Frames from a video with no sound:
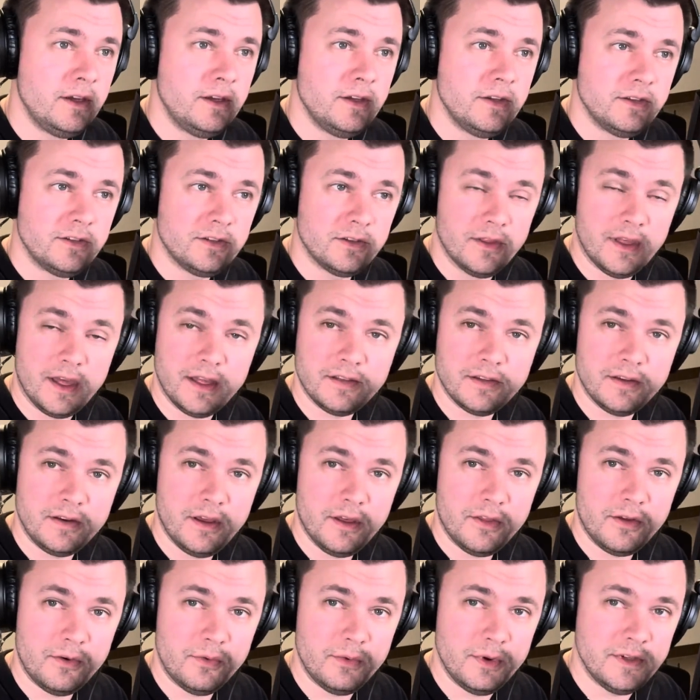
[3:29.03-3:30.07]
So that's
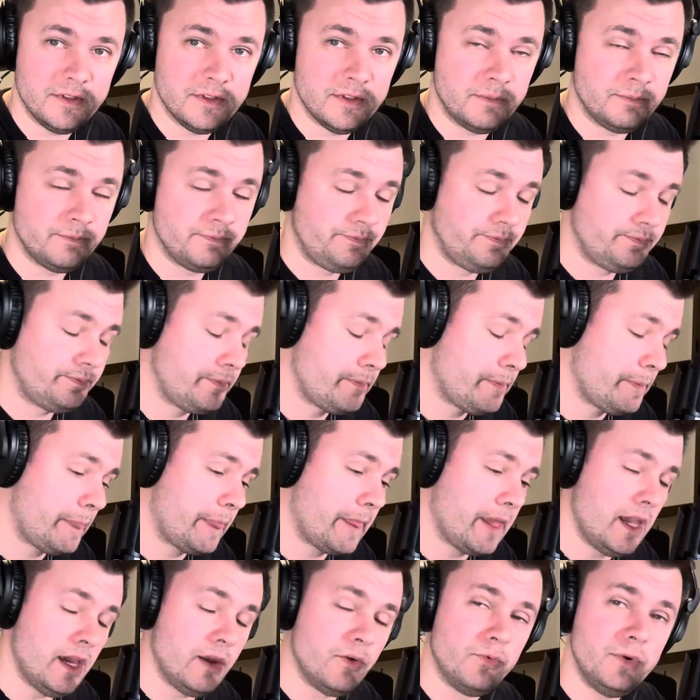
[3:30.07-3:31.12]
another reason.
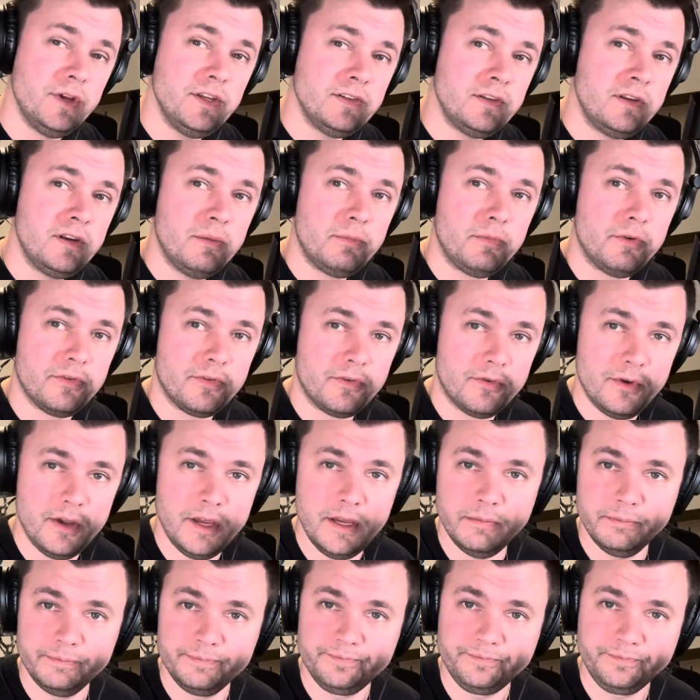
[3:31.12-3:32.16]
And reason number three,
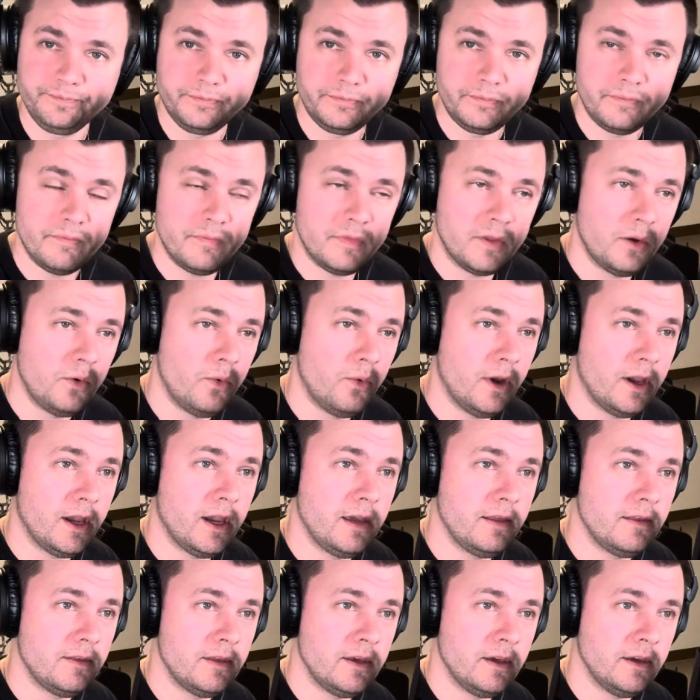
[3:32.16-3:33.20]
why I
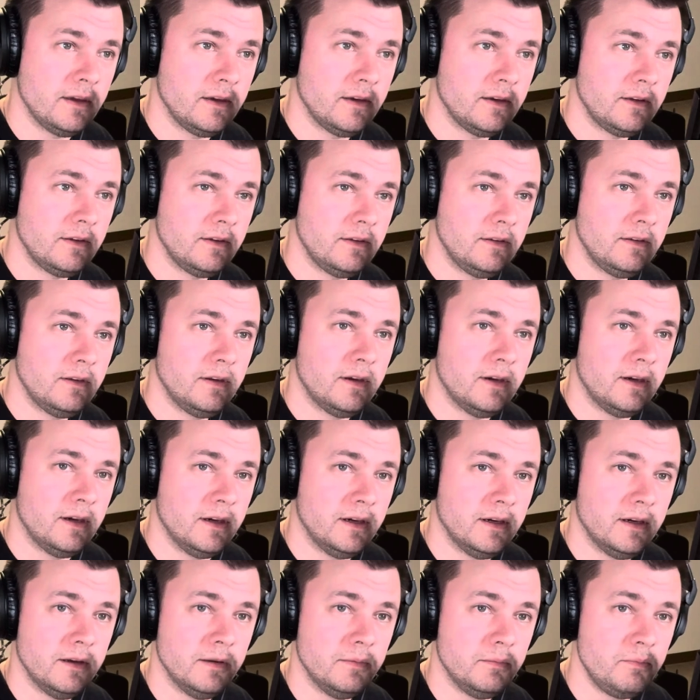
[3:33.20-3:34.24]
think
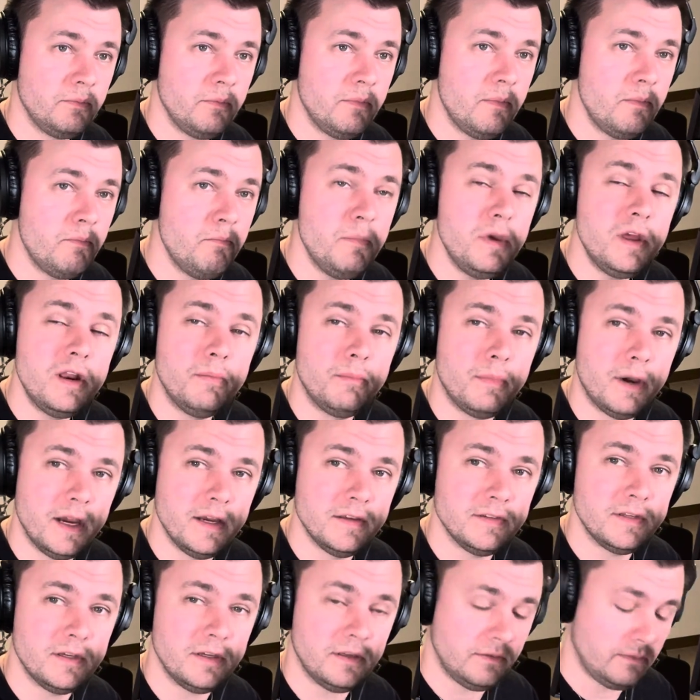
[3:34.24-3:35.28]

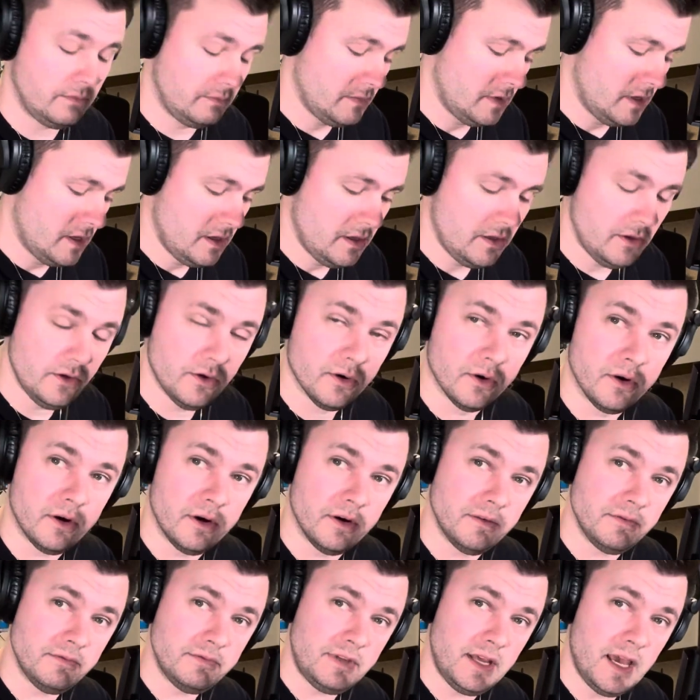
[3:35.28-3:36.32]
minimizing
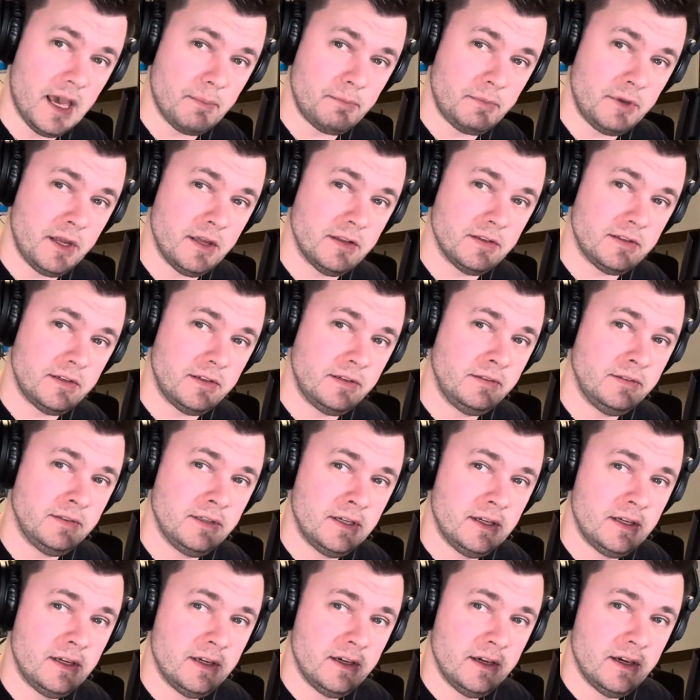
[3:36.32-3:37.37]
your tap dancing
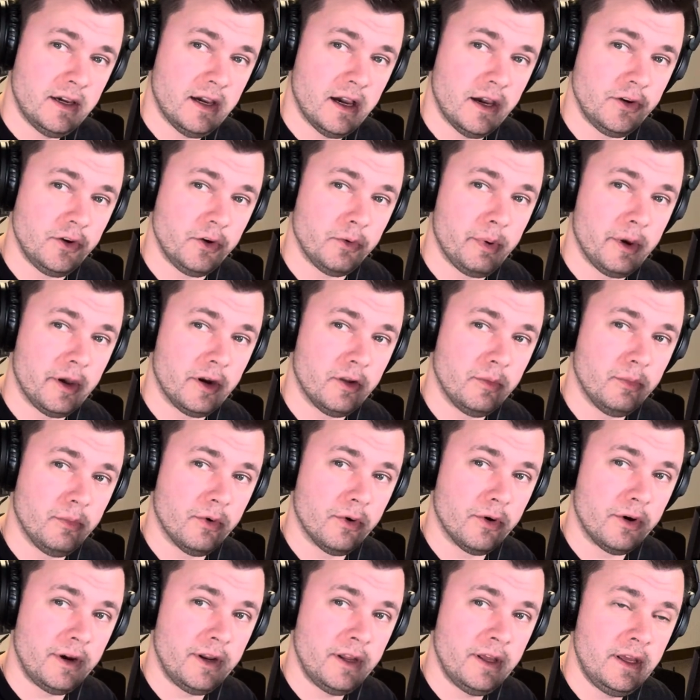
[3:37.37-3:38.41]
on your pedal
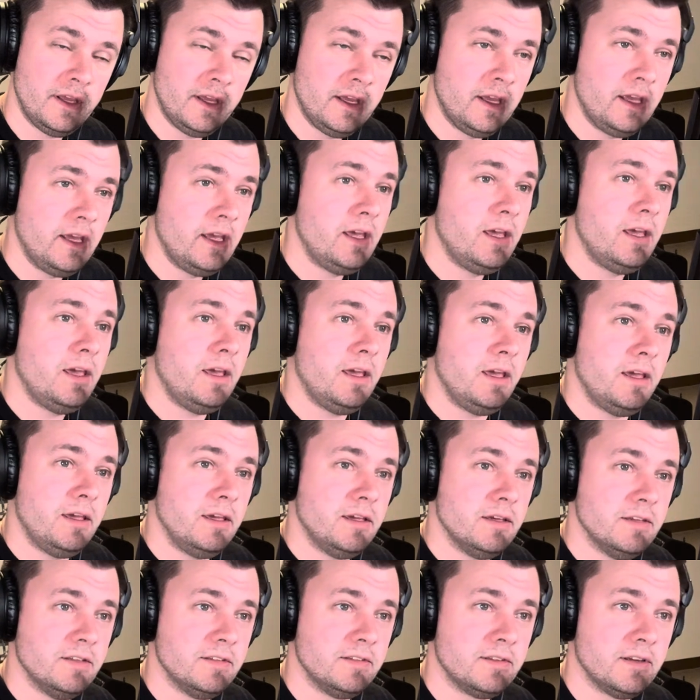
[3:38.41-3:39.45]
board
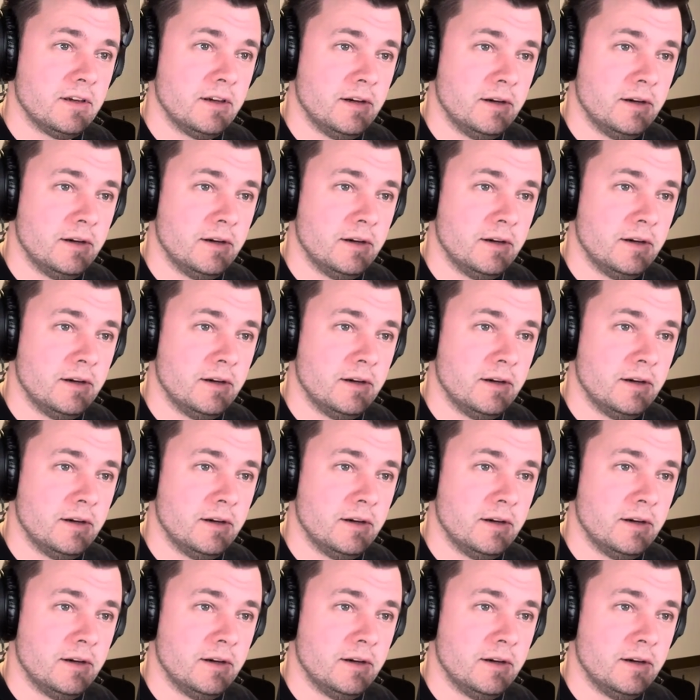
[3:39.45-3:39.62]
is